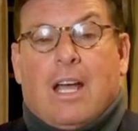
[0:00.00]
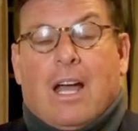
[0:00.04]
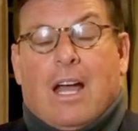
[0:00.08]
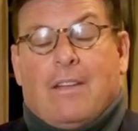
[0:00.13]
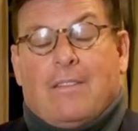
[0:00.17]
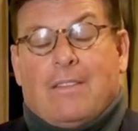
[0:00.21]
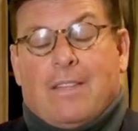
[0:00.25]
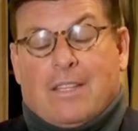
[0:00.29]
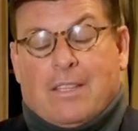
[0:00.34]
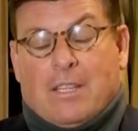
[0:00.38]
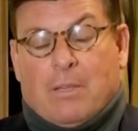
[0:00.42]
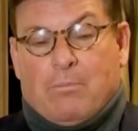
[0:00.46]

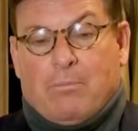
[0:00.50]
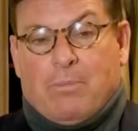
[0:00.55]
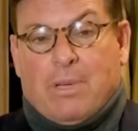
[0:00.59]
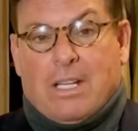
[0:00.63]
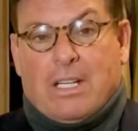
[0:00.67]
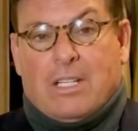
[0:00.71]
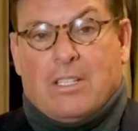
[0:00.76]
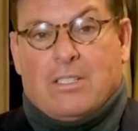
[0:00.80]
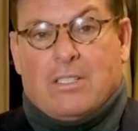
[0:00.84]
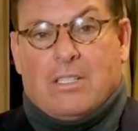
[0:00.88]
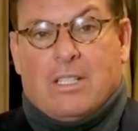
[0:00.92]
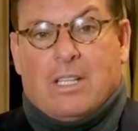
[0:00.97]
I think the
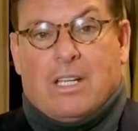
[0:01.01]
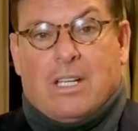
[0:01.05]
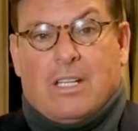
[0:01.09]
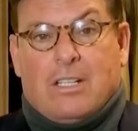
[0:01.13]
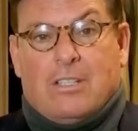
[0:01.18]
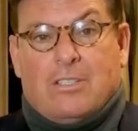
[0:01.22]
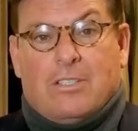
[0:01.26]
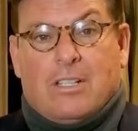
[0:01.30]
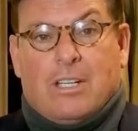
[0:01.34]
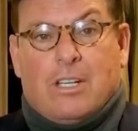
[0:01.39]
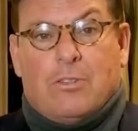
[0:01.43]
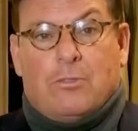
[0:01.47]
biggest thing
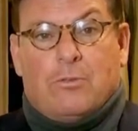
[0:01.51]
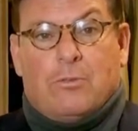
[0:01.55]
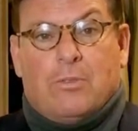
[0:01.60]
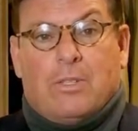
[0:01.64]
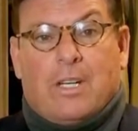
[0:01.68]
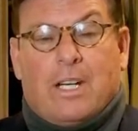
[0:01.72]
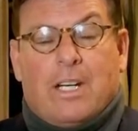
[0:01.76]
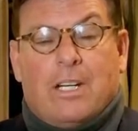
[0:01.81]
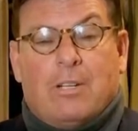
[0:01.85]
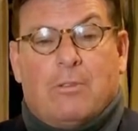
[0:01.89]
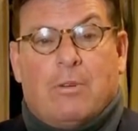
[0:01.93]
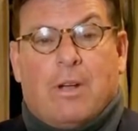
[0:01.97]
is Israel
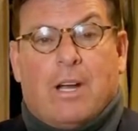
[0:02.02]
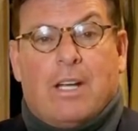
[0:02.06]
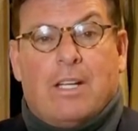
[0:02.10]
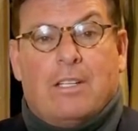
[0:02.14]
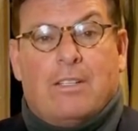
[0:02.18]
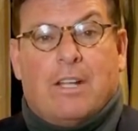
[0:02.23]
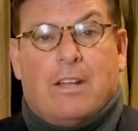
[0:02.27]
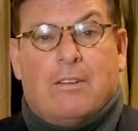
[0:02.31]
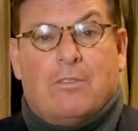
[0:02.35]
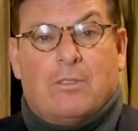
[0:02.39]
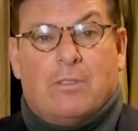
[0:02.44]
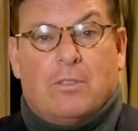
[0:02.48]
getting ready
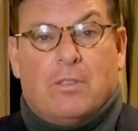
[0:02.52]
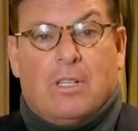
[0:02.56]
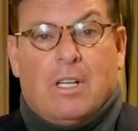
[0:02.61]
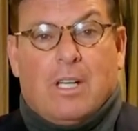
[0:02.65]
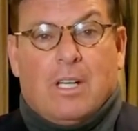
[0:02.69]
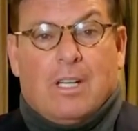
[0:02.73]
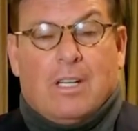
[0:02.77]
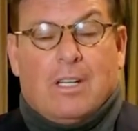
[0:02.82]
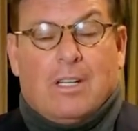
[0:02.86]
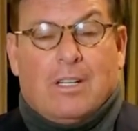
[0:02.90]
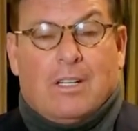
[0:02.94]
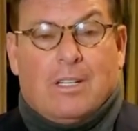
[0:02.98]
to have to
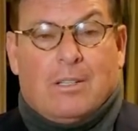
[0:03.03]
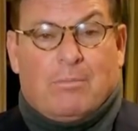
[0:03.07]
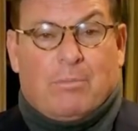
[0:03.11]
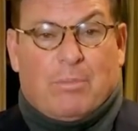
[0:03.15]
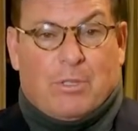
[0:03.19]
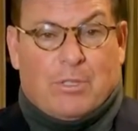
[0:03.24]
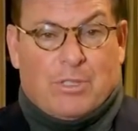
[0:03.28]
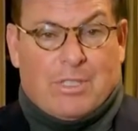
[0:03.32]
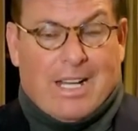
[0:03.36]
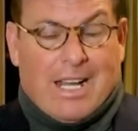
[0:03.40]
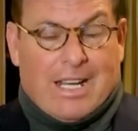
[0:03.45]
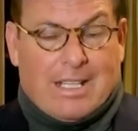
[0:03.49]

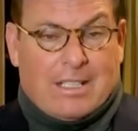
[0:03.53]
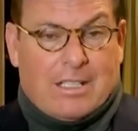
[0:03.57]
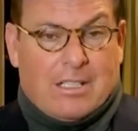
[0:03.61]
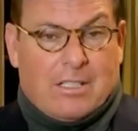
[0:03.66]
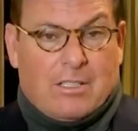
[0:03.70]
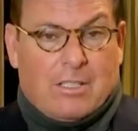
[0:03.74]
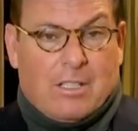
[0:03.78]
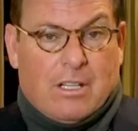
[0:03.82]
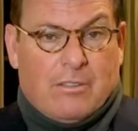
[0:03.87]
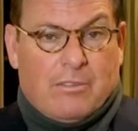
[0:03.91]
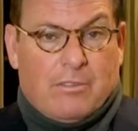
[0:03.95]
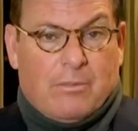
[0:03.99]
protect
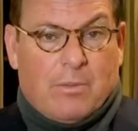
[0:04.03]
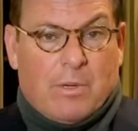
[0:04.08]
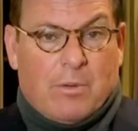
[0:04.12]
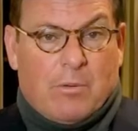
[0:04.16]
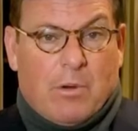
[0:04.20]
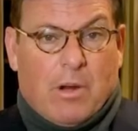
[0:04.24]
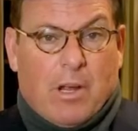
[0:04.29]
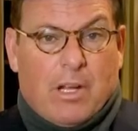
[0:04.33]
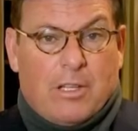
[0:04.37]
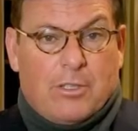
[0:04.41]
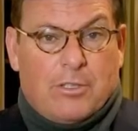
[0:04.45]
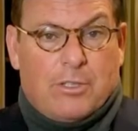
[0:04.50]
itself from
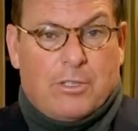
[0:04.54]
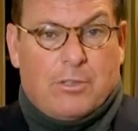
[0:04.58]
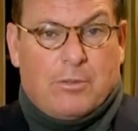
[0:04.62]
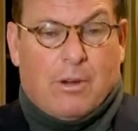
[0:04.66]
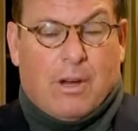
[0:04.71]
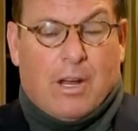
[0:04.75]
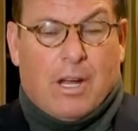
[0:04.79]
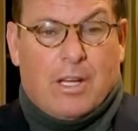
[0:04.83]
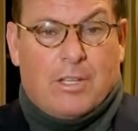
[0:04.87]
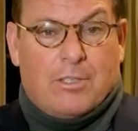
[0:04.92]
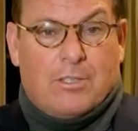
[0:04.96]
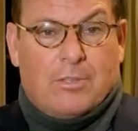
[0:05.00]
Iran's
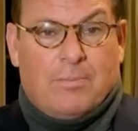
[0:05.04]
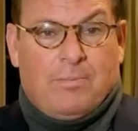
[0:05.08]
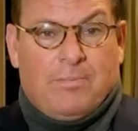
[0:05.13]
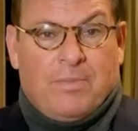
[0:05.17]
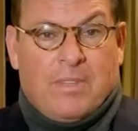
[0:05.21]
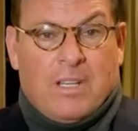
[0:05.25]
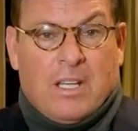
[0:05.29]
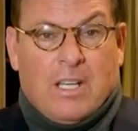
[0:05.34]
strikes.